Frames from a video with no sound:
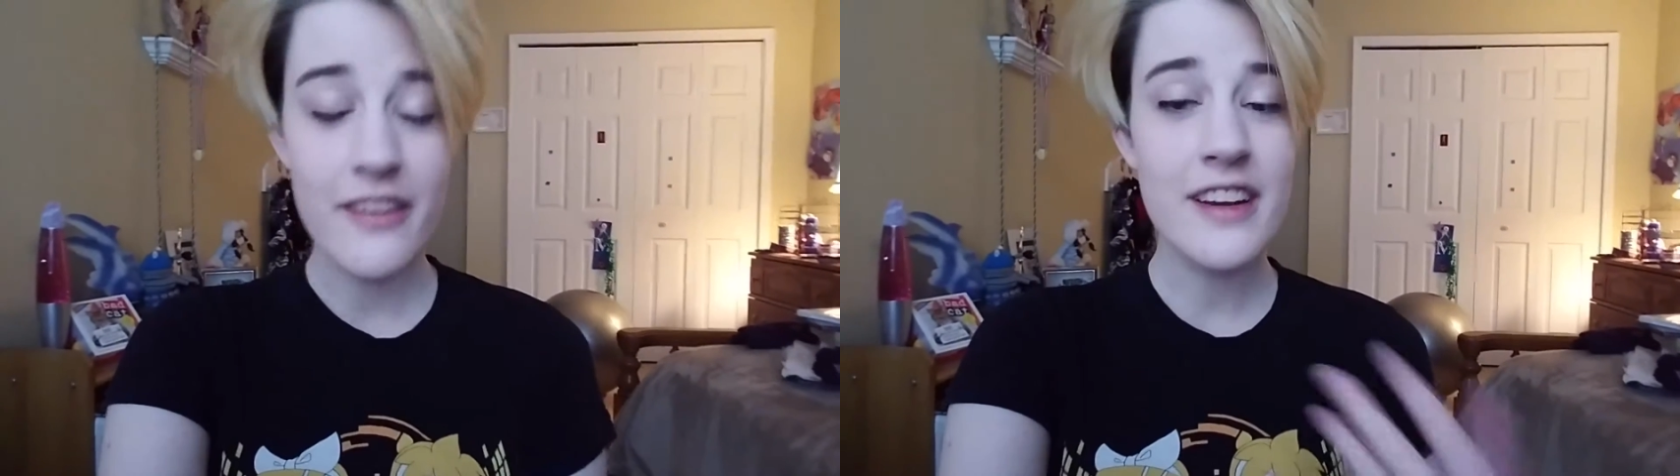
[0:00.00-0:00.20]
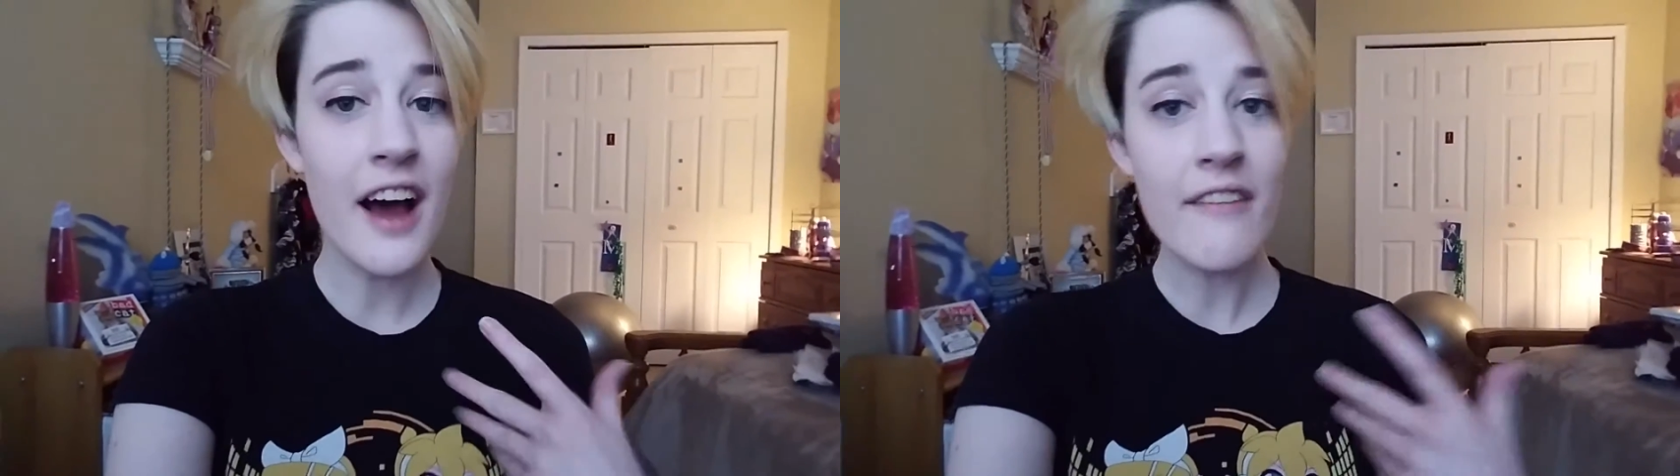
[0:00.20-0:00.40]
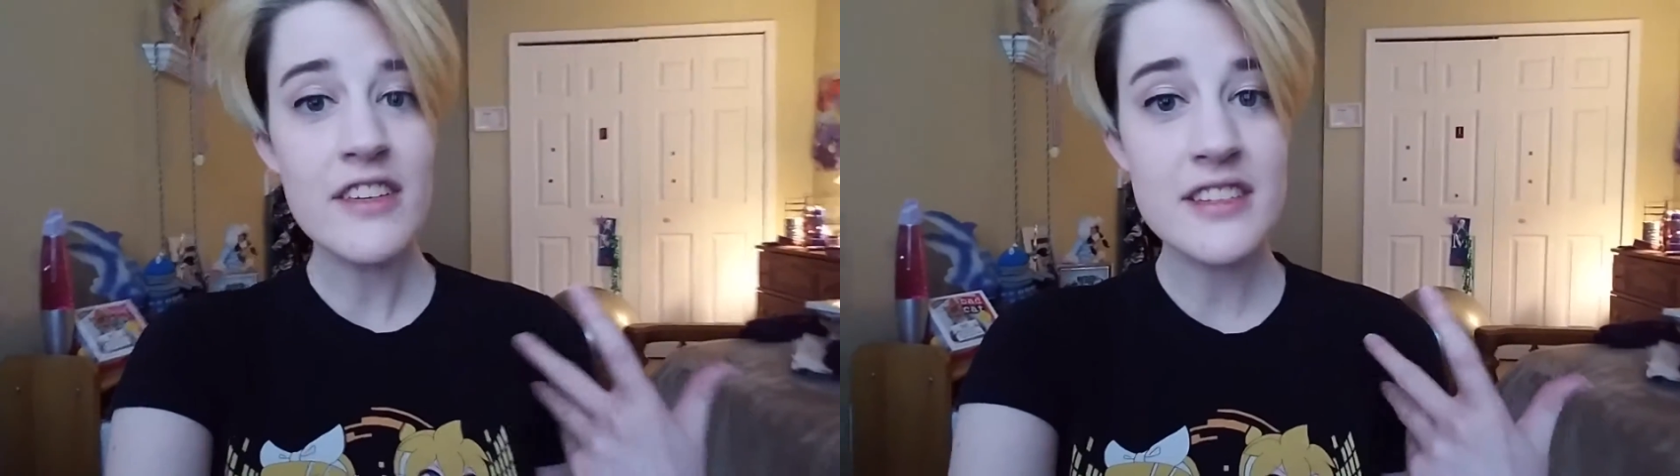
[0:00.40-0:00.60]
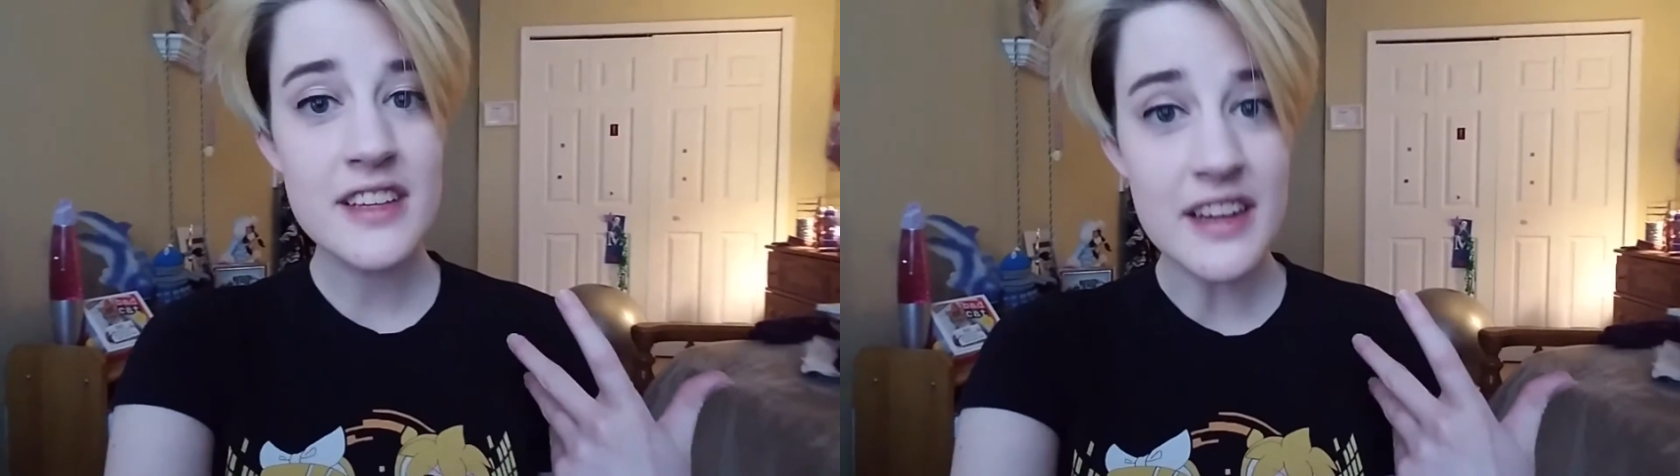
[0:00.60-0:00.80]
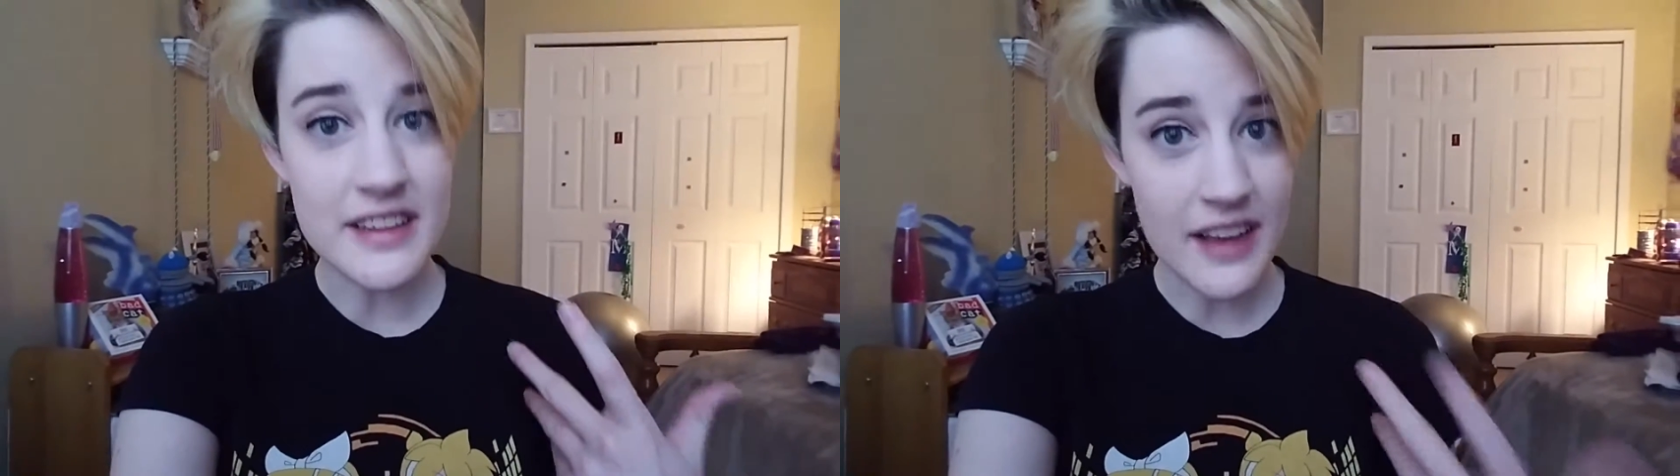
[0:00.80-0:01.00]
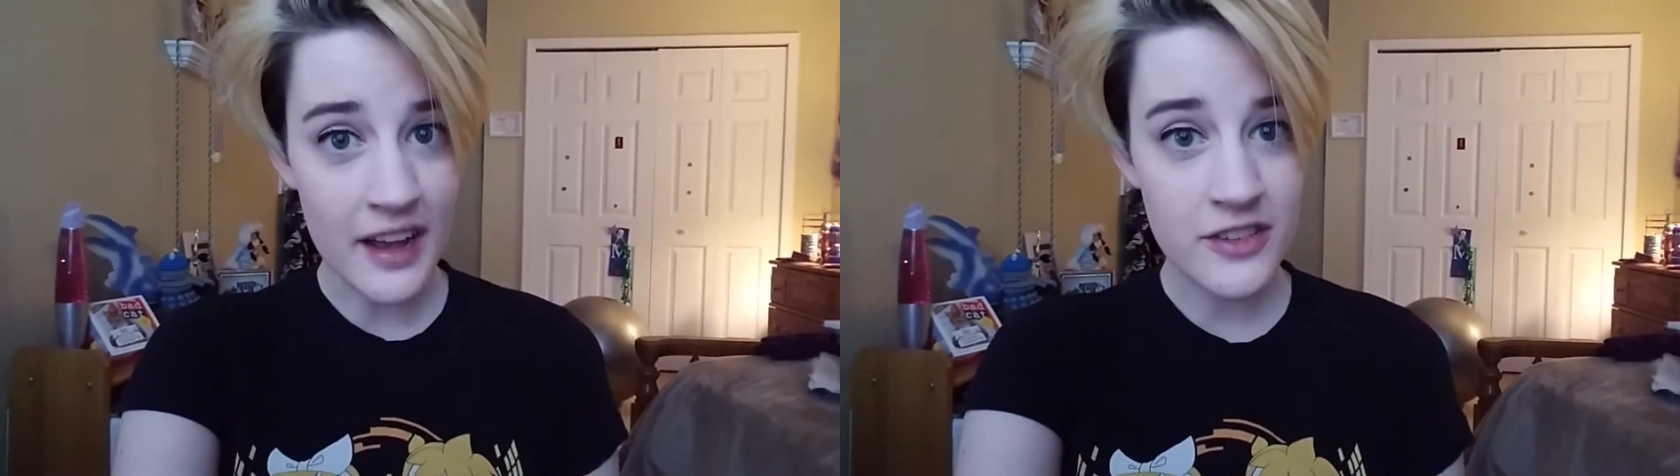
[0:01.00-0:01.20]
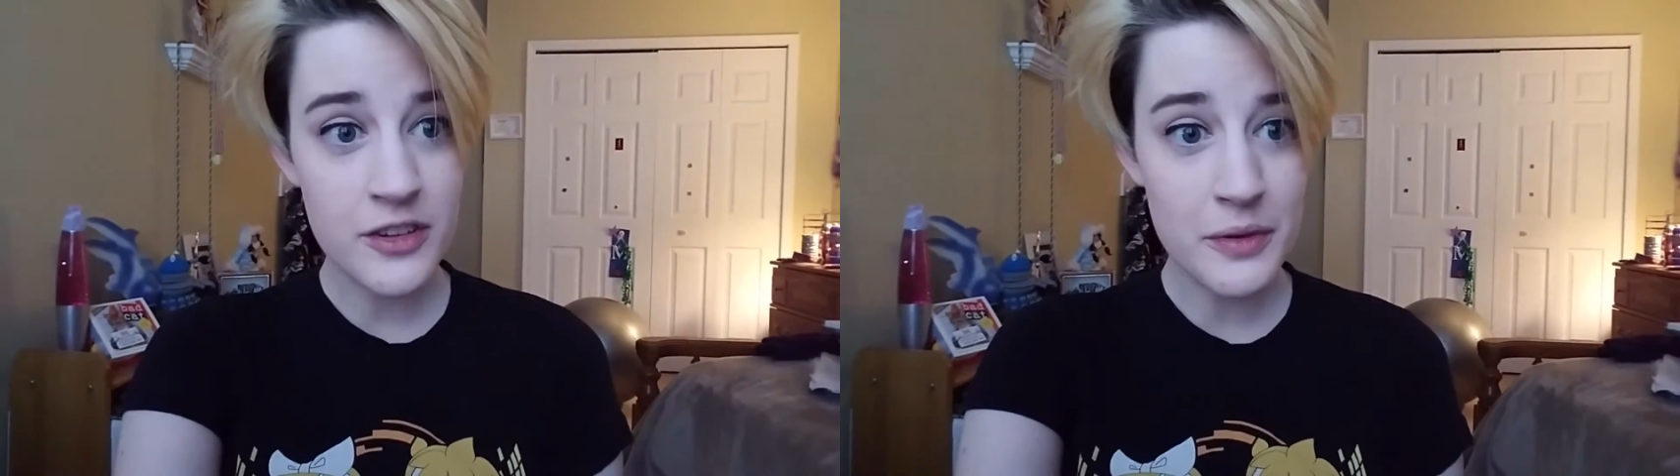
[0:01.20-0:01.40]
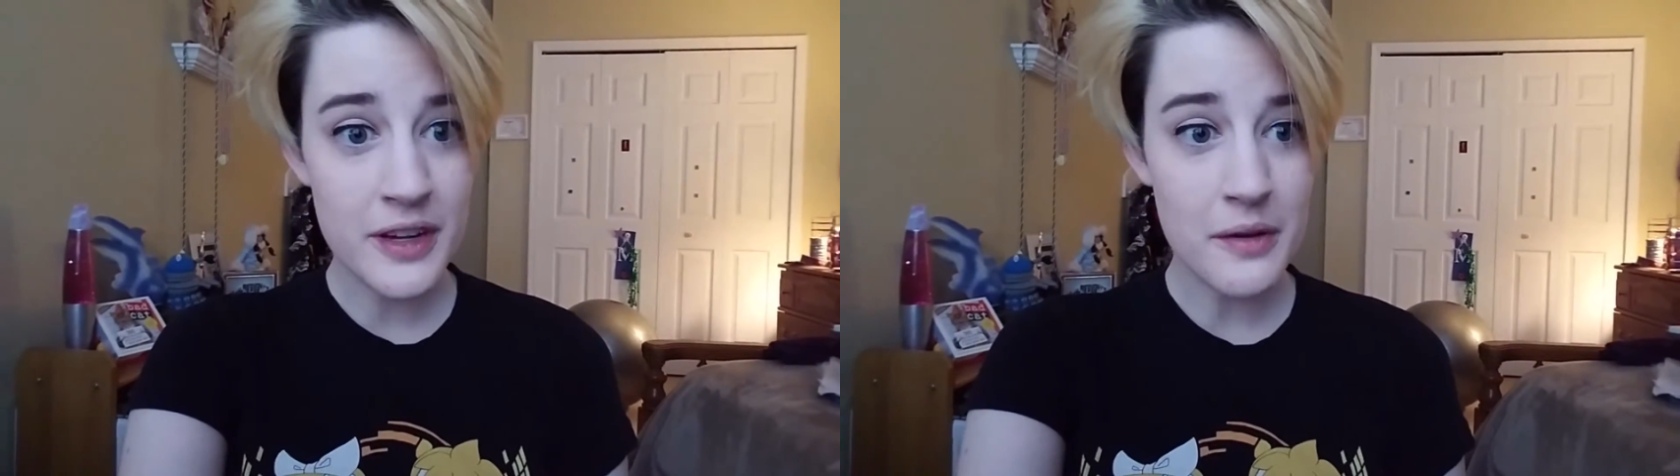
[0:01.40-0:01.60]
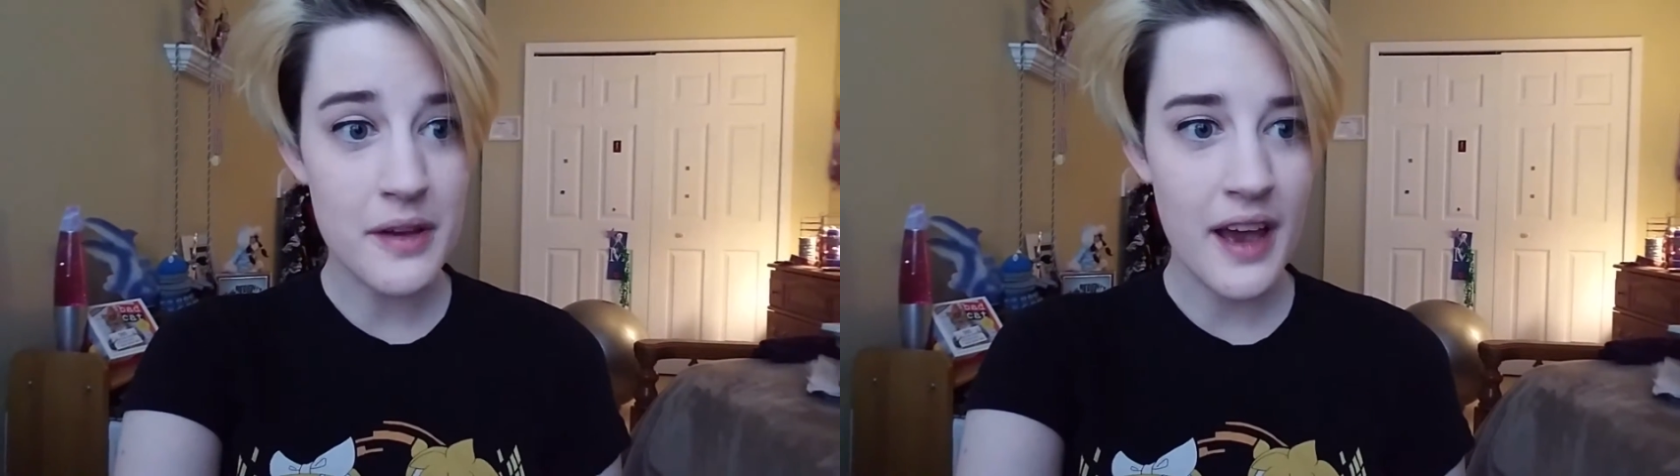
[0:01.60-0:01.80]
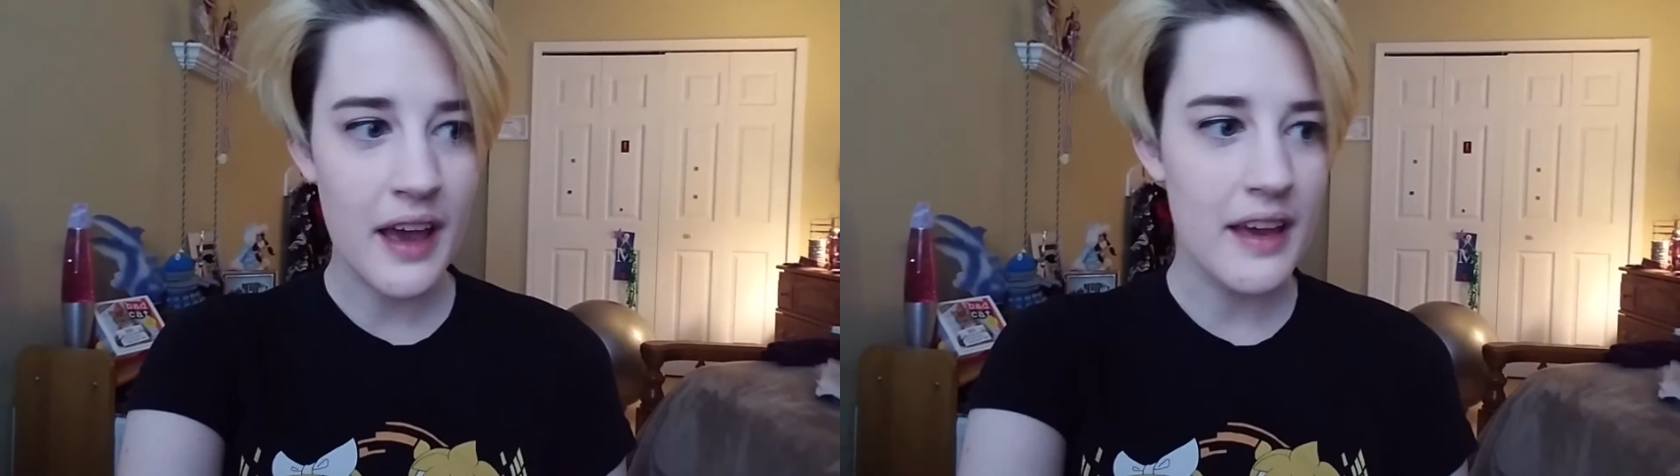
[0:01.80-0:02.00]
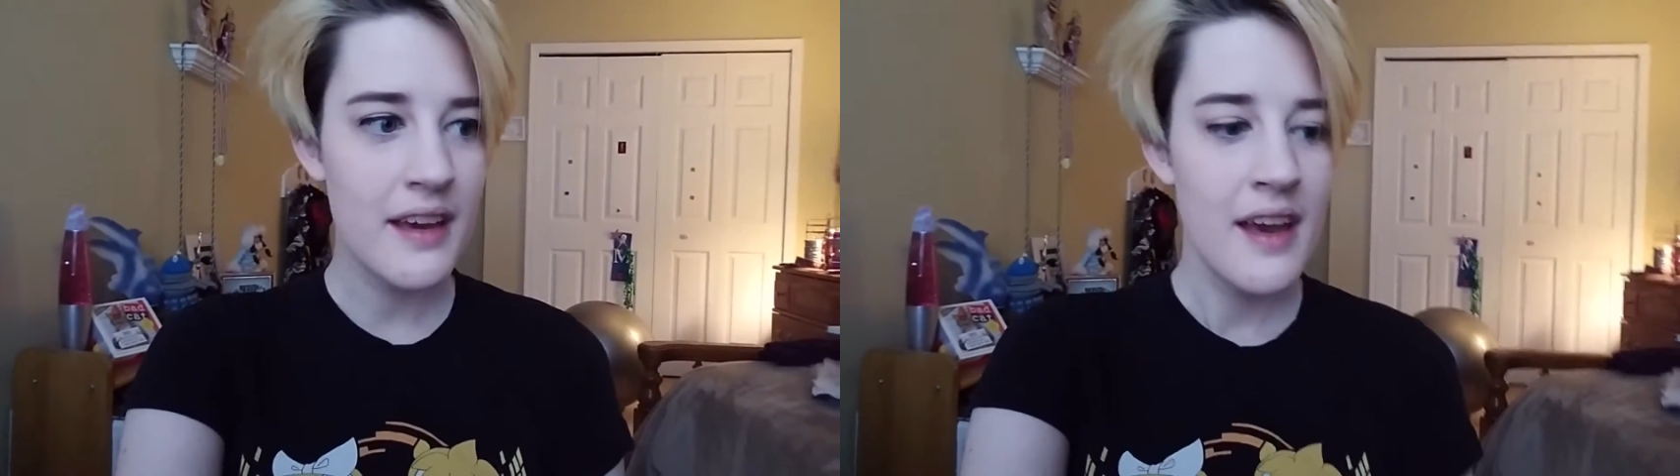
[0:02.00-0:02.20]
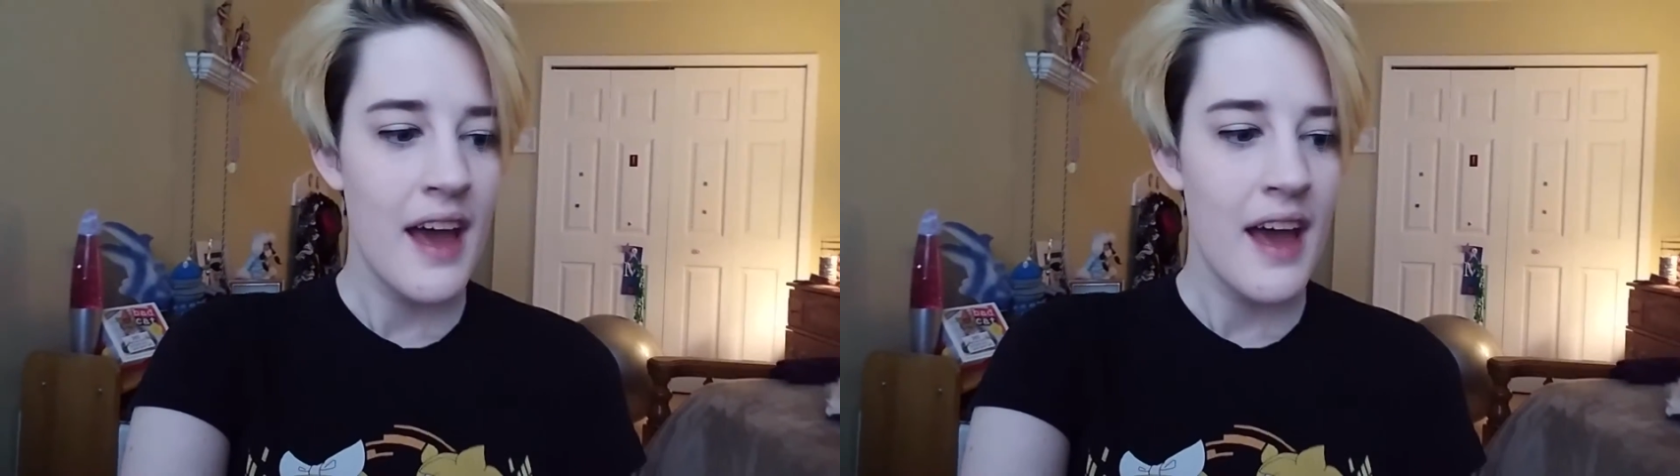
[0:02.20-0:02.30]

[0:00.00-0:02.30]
and obviously not doing okay,